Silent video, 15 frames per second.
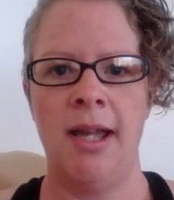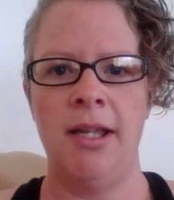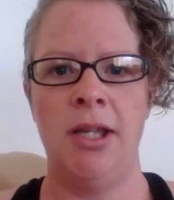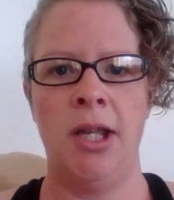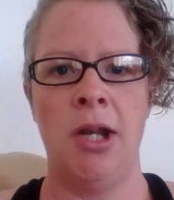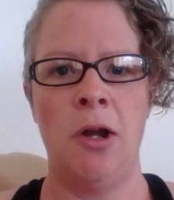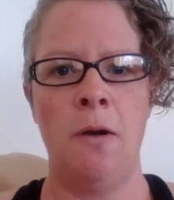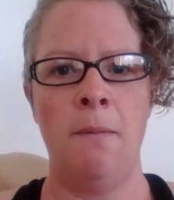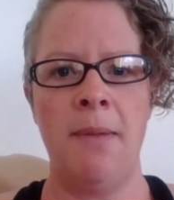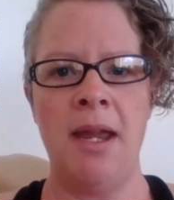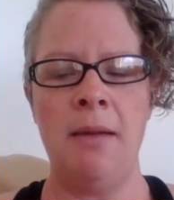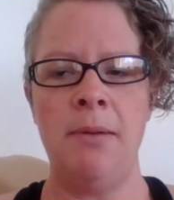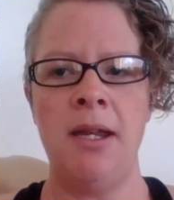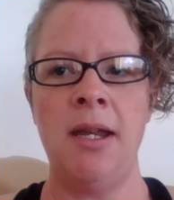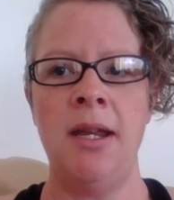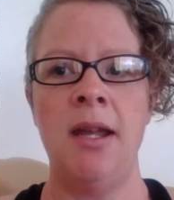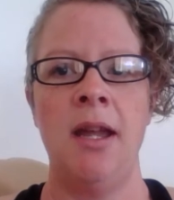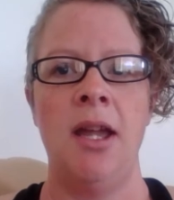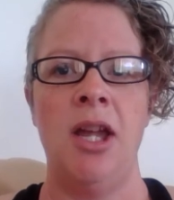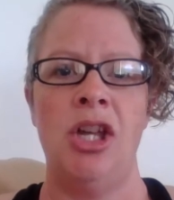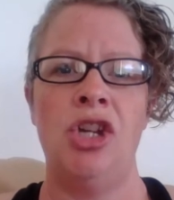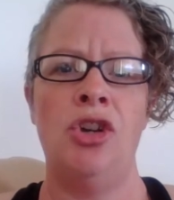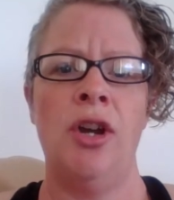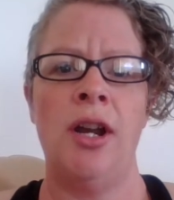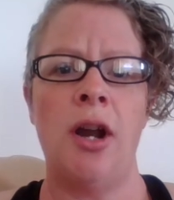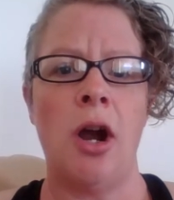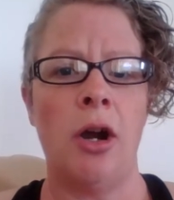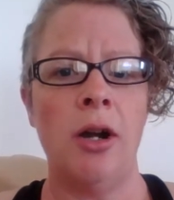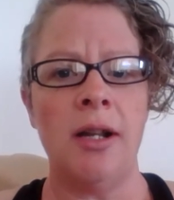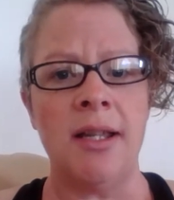You know, maybe you're an
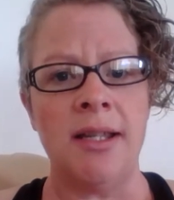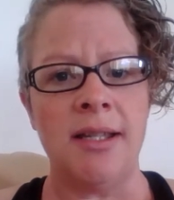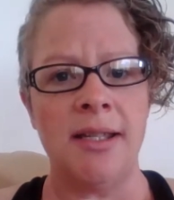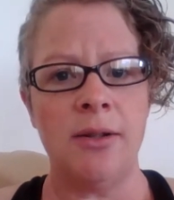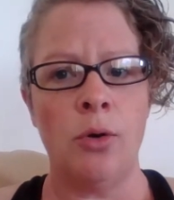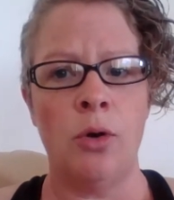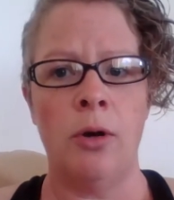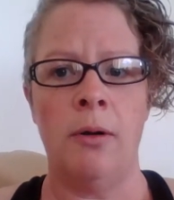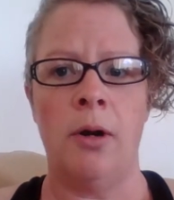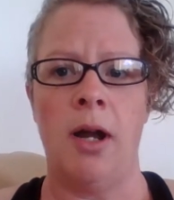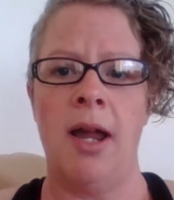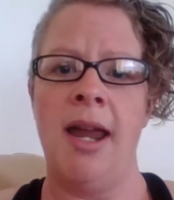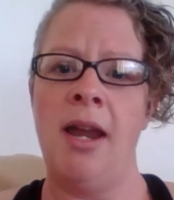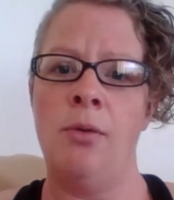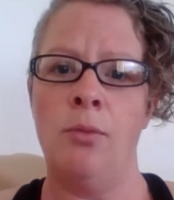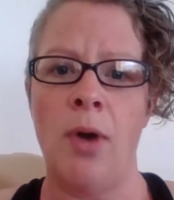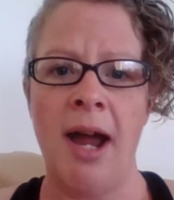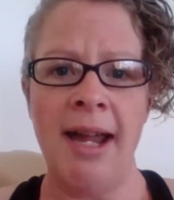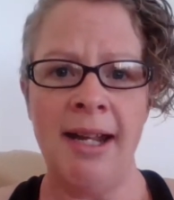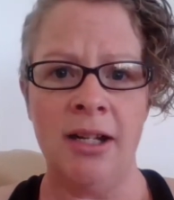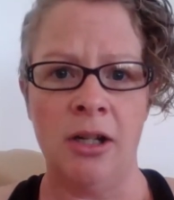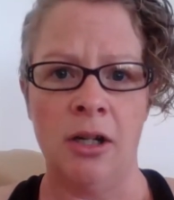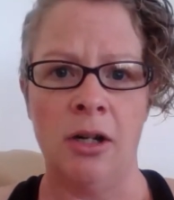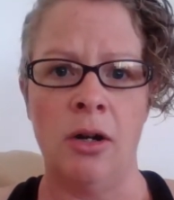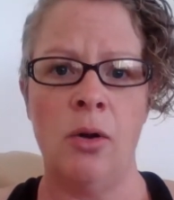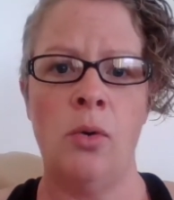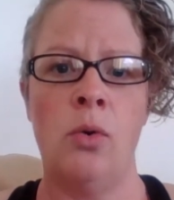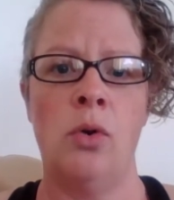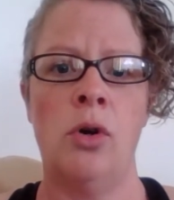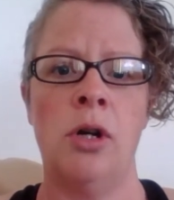artist or a writer,
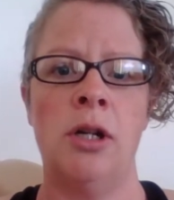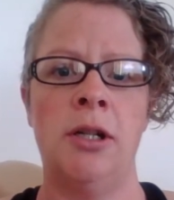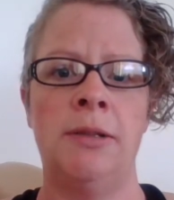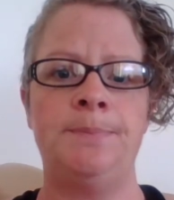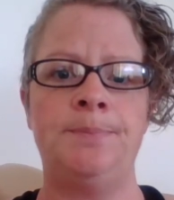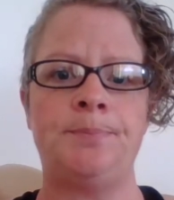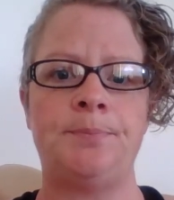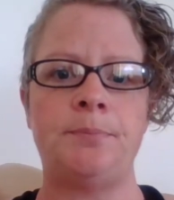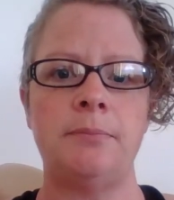or